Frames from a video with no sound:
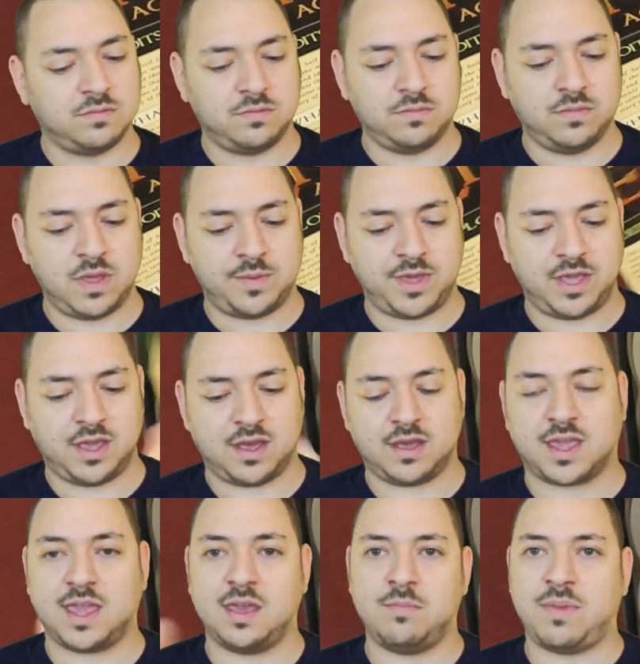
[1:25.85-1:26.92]
maybe
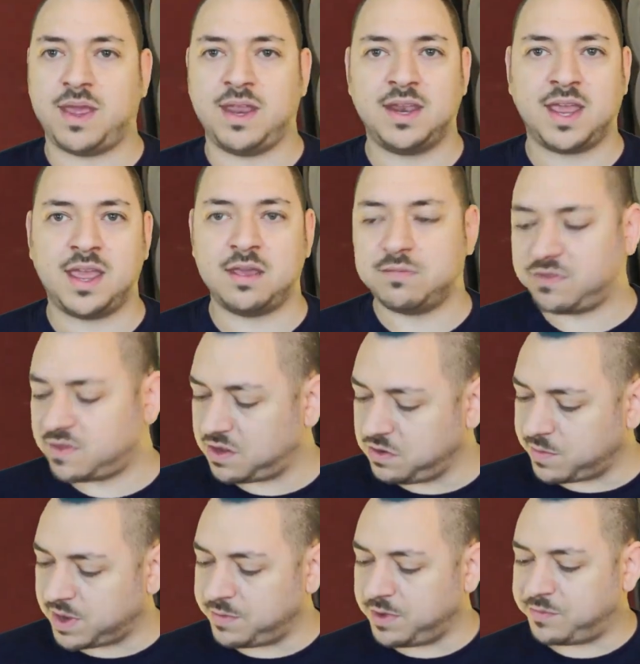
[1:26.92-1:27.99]
campaign games that you
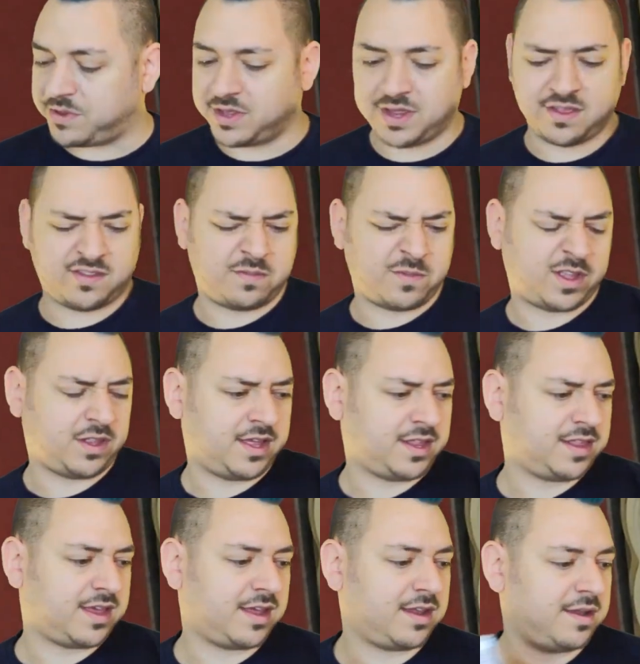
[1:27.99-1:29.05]
might be playing, something like
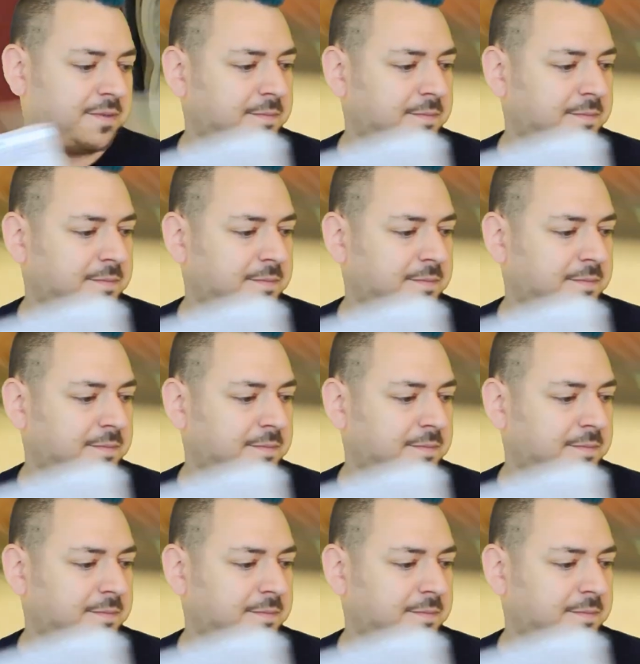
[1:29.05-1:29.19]
that.